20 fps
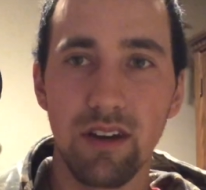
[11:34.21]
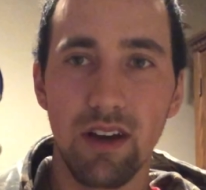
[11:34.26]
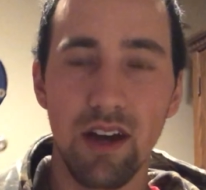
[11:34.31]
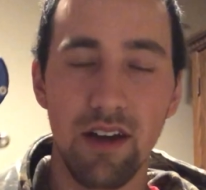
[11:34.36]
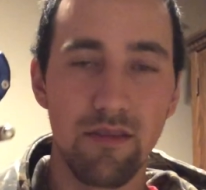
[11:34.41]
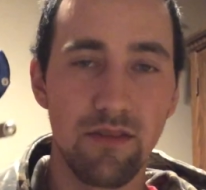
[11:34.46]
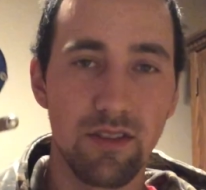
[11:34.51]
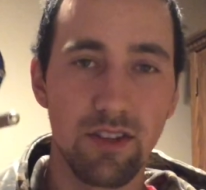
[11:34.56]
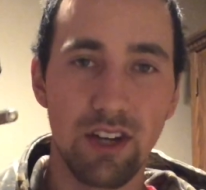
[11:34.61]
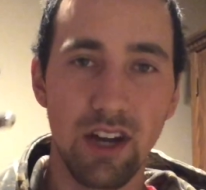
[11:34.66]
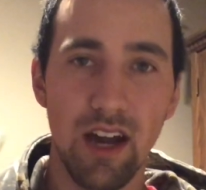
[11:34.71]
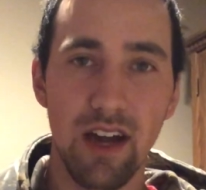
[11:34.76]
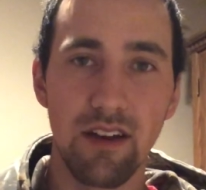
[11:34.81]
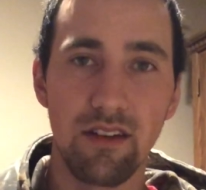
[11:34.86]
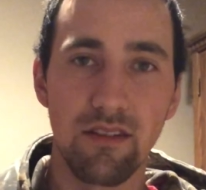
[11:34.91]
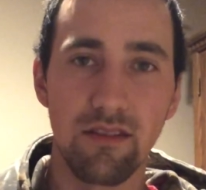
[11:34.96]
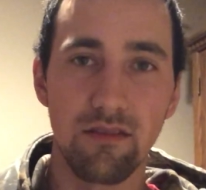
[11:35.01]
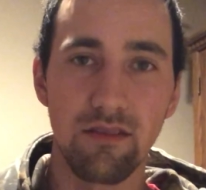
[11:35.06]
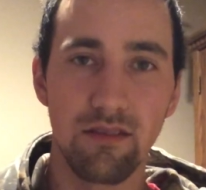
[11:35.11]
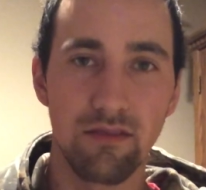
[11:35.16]
I've
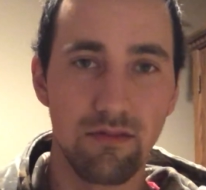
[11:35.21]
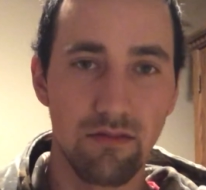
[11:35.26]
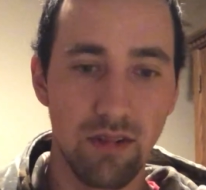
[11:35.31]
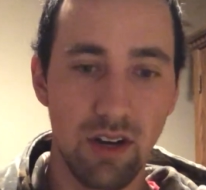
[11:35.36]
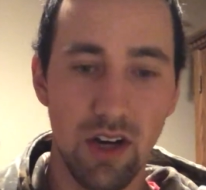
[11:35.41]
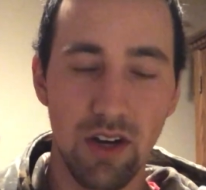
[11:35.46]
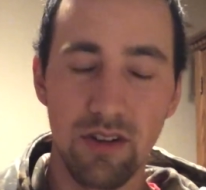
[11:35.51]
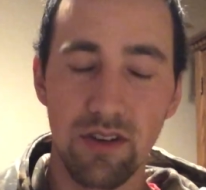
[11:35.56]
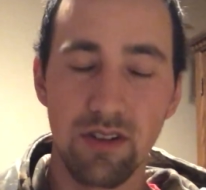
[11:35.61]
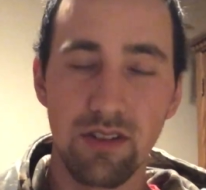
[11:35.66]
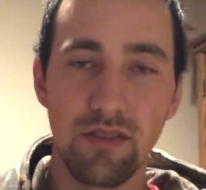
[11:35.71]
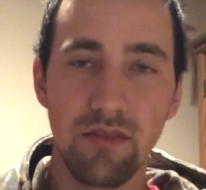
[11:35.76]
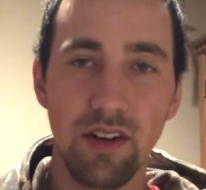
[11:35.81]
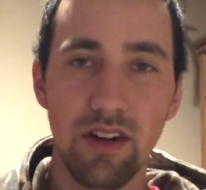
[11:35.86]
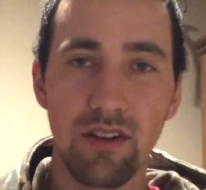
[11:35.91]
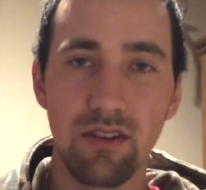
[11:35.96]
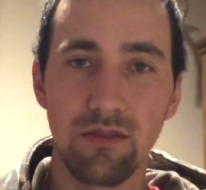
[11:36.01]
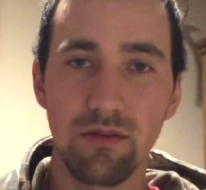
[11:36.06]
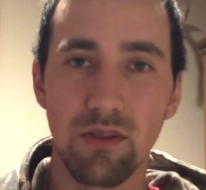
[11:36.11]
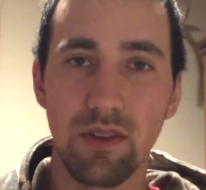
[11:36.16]
shot hundreds of
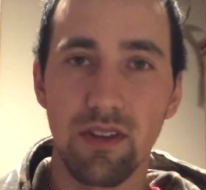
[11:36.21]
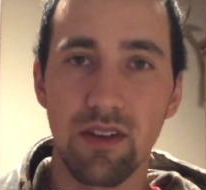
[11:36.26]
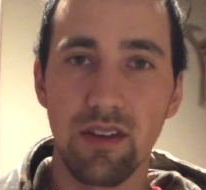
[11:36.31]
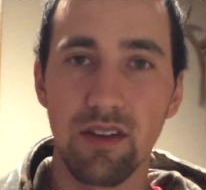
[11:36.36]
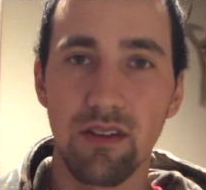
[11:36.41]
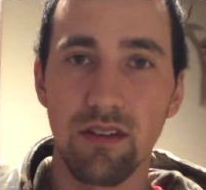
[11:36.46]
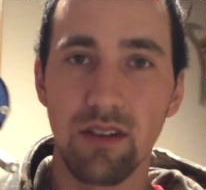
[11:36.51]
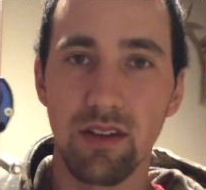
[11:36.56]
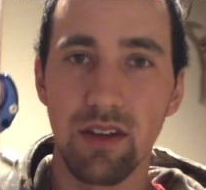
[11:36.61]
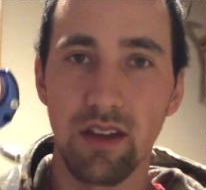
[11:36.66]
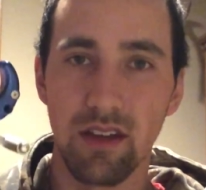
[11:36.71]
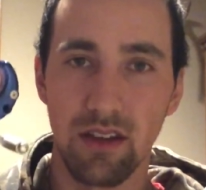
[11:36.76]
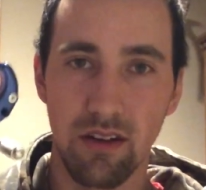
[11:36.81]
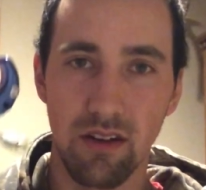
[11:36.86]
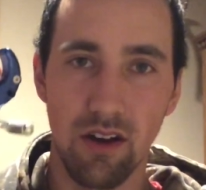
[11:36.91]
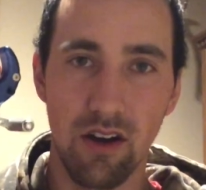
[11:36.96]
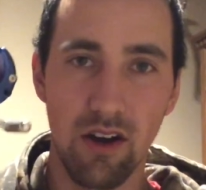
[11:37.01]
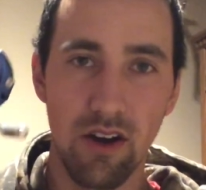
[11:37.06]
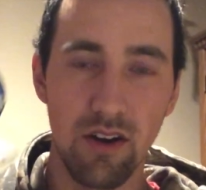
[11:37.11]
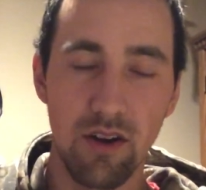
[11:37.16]
arrows with it. It
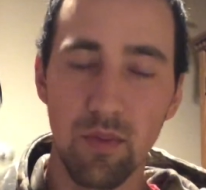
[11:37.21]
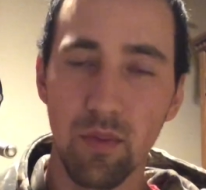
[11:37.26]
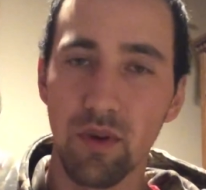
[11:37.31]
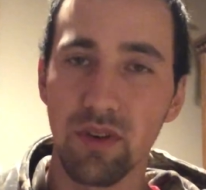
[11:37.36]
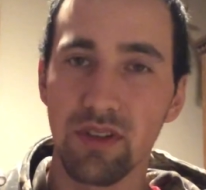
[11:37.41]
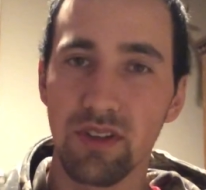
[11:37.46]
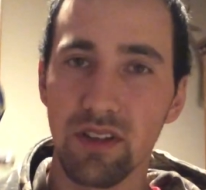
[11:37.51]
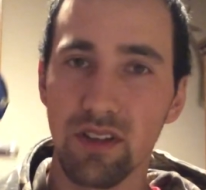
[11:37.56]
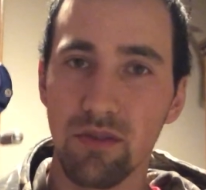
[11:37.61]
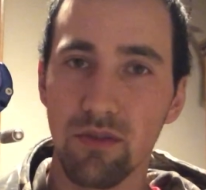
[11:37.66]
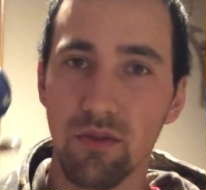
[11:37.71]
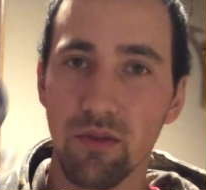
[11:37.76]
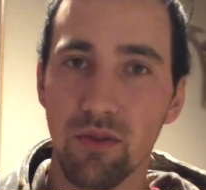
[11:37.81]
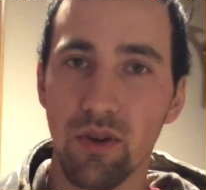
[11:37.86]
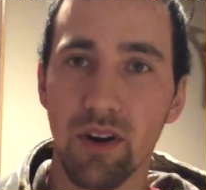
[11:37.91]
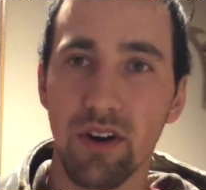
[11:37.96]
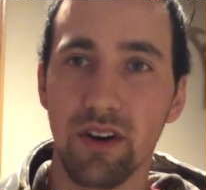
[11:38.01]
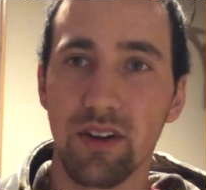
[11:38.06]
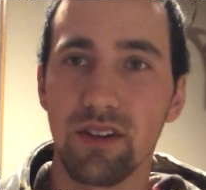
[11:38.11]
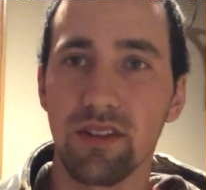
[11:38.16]
100%
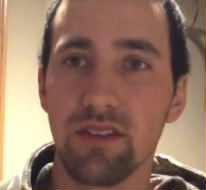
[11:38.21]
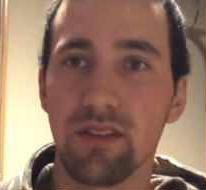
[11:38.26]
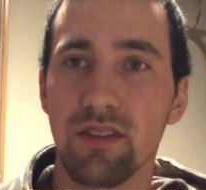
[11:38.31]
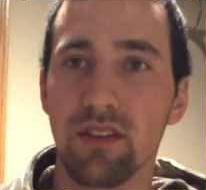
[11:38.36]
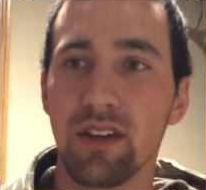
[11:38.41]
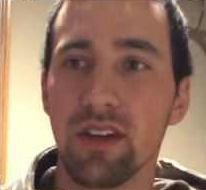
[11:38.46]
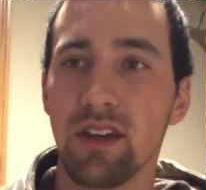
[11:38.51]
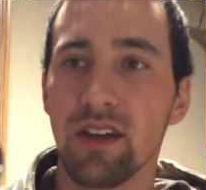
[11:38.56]
works.